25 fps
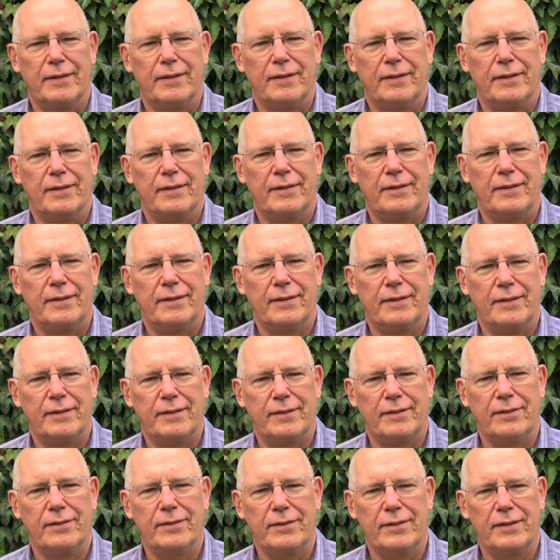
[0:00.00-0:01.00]

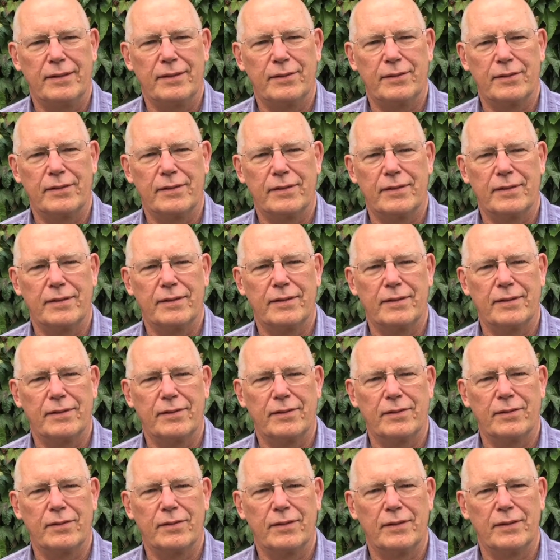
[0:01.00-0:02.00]

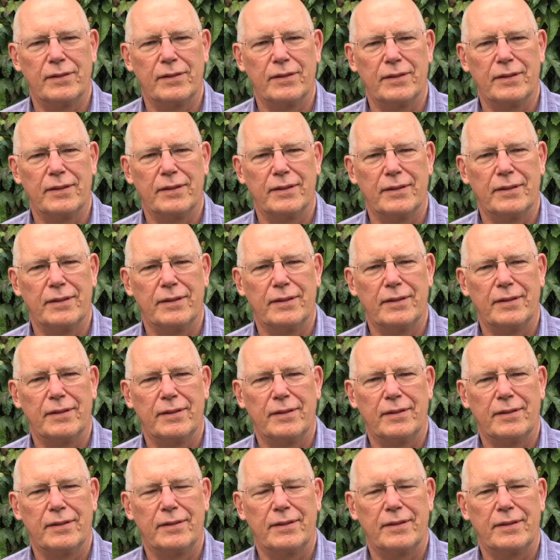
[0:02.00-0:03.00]

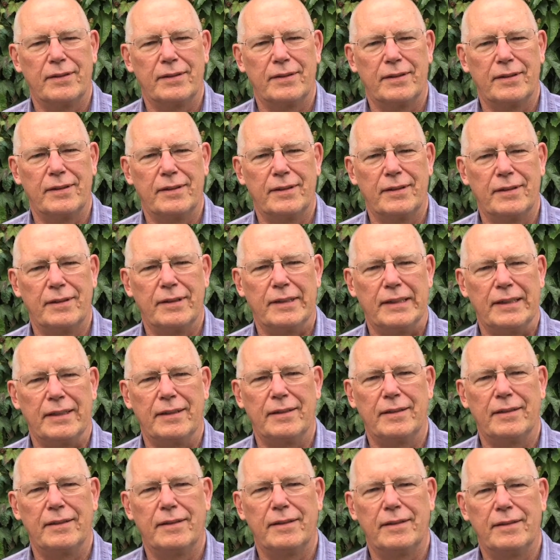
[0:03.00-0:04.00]

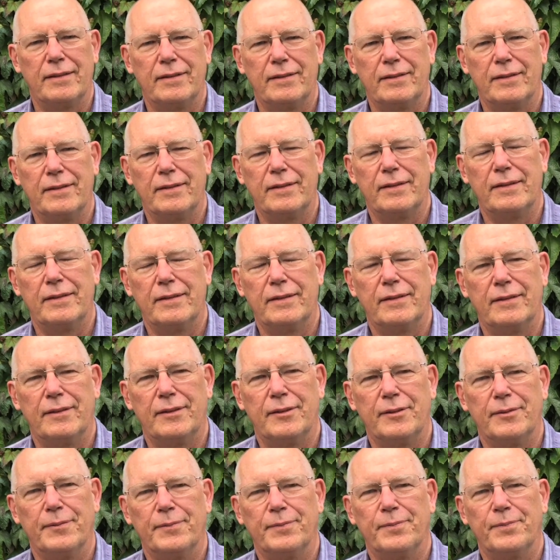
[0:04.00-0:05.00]

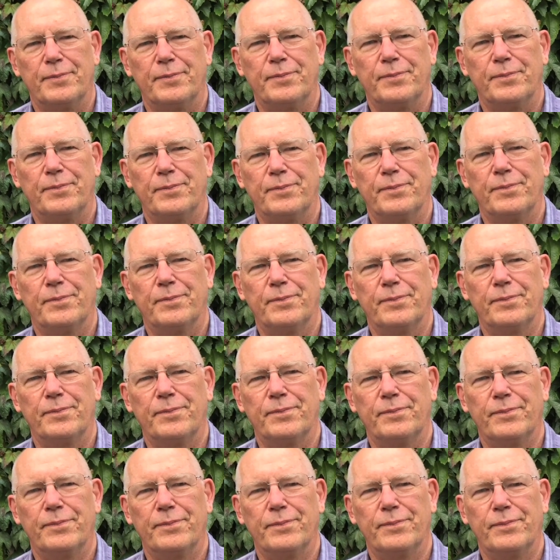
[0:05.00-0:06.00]

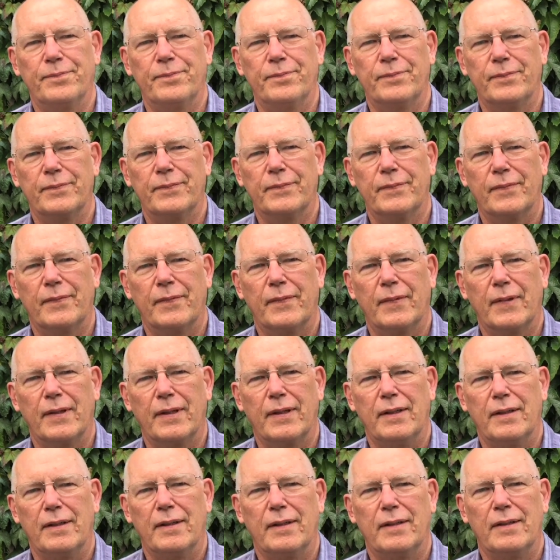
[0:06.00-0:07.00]

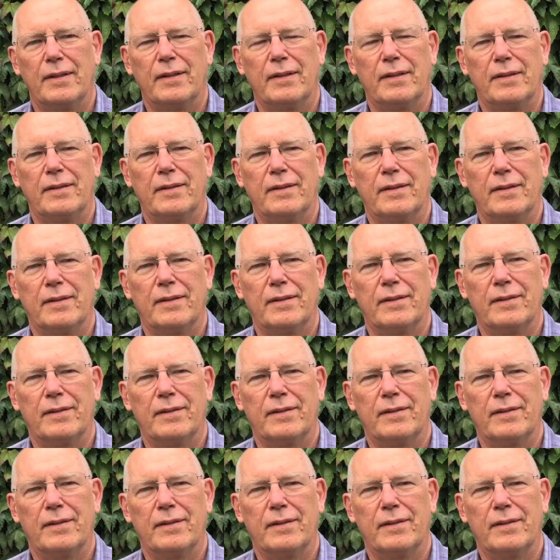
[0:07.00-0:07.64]
The person shown says nothing.